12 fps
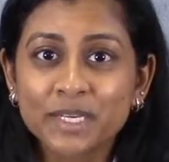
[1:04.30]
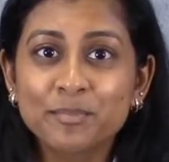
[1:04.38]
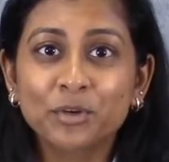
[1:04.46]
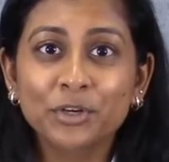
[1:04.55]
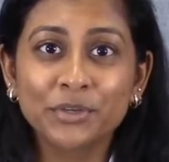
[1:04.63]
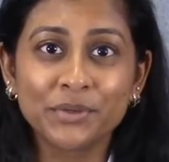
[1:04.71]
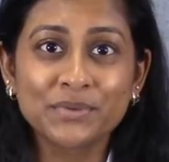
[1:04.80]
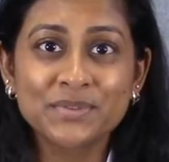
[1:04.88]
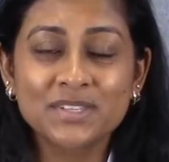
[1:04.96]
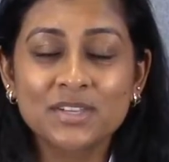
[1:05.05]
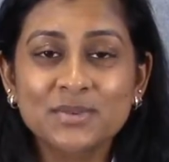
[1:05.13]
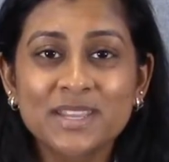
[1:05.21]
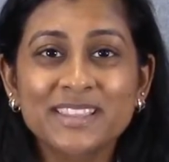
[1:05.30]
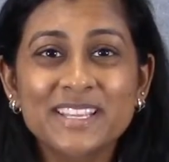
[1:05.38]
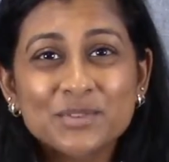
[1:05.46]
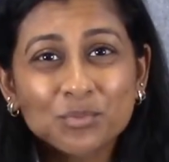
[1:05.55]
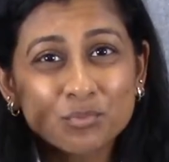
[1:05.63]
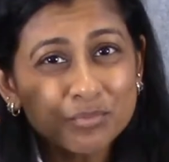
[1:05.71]
reproduce using
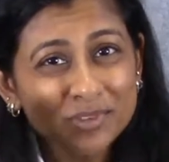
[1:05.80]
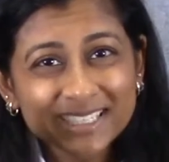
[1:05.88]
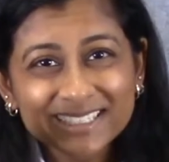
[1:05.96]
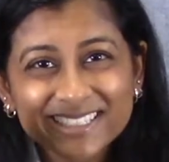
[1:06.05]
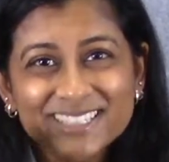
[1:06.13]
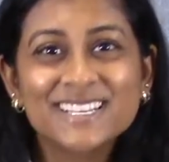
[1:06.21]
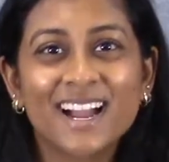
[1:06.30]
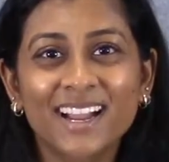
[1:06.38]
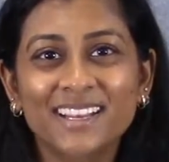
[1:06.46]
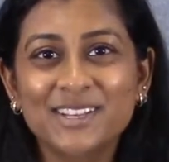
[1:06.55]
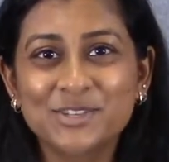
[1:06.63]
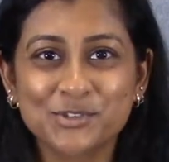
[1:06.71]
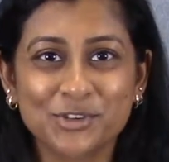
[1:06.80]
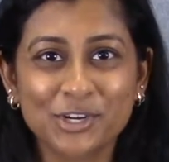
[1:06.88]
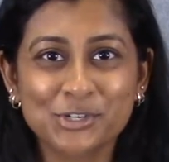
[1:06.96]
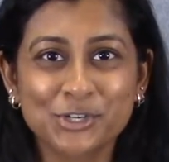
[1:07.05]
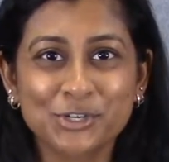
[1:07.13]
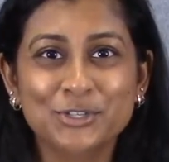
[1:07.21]
these really tiny
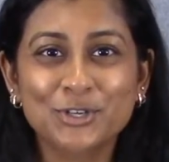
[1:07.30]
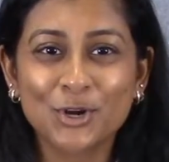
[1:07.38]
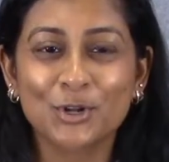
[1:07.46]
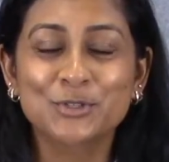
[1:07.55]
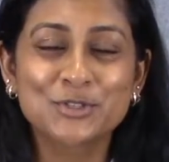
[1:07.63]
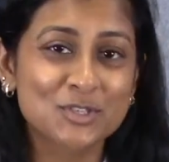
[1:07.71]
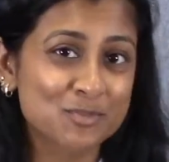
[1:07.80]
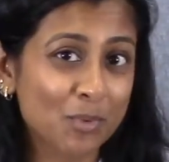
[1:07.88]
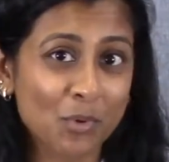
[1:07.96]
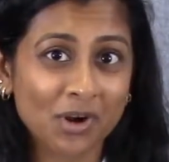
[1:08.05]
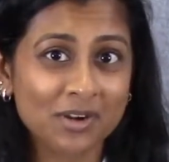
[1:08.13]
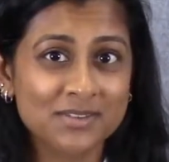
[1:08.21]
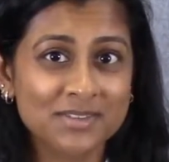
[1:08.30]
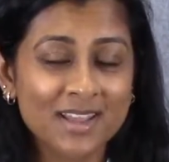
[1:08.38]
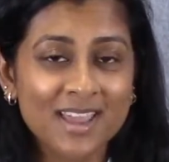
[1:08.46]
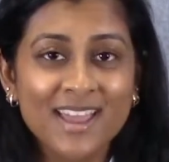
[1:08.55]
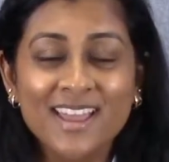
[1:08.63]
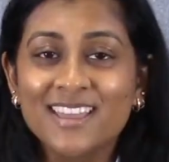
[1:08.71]
structures called spores.
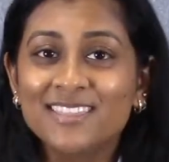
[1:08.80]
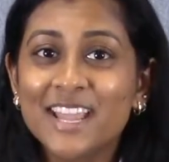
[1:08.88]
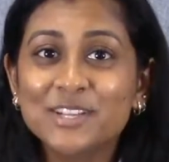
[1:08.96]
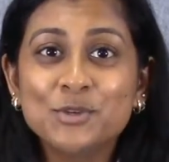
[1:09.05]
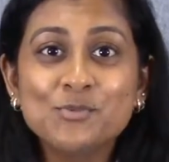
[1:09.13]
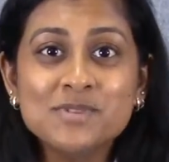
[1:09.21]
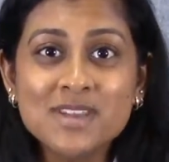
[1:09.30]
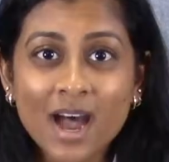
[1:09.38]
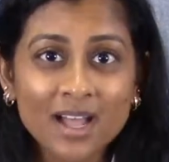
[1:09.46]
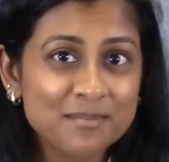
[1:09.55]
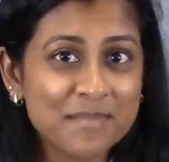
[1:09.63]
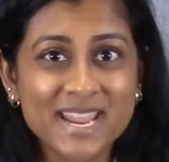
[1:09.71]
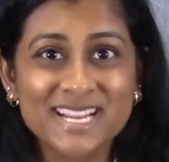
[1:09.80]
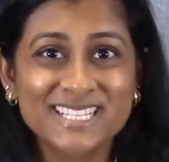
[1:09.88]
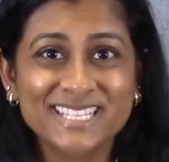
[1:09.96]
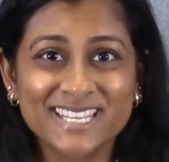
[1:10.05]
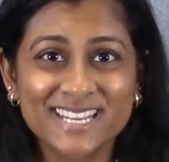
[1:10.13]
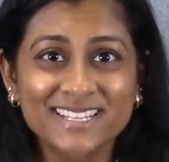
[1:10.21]
They do not make
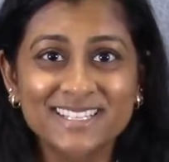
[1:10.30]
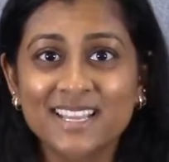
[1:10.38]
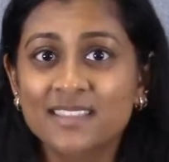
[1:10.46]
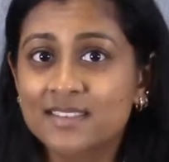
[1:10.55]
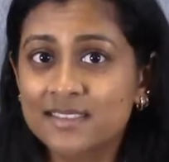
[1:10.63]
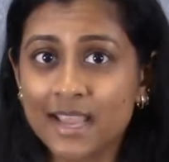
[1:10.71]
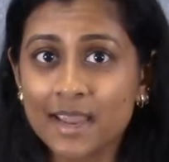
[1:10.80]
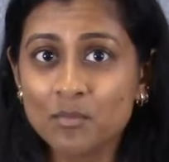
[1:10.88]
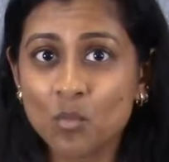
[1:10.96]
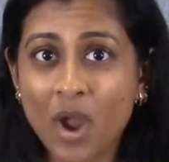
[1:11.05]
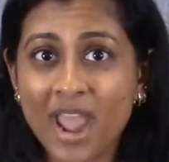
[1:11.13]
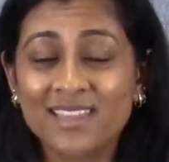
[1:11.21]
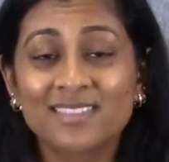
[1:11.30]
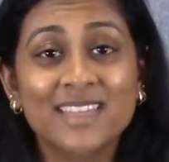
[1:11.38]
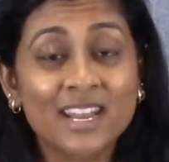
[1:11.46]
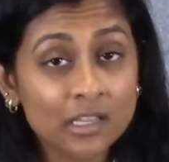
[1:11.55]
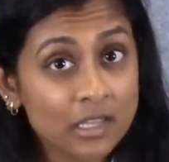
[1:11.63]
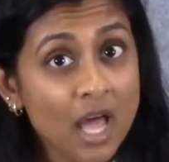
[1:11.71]
seeds in the same way
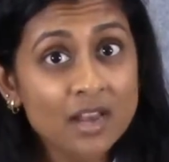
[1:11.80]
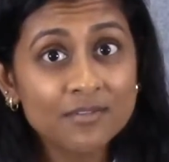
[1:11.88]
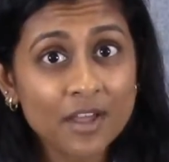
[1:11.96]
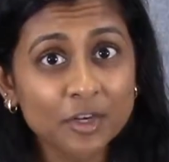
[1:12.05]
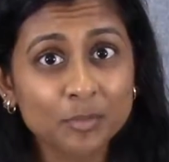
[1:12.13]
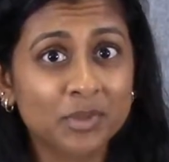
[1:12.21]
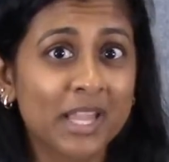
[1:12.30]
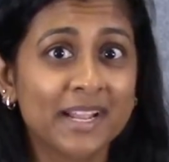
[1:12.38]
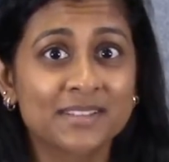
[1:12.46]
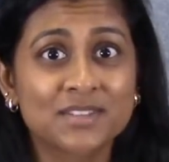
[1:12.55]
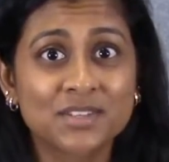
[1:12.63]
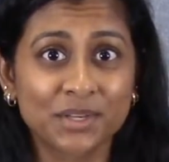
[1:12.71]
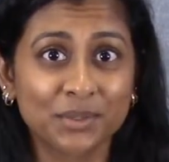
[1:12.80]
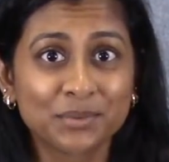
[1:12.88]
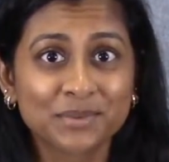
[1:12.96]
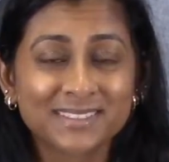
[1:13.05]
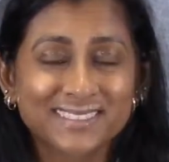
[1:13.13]
that a lot of other plants do.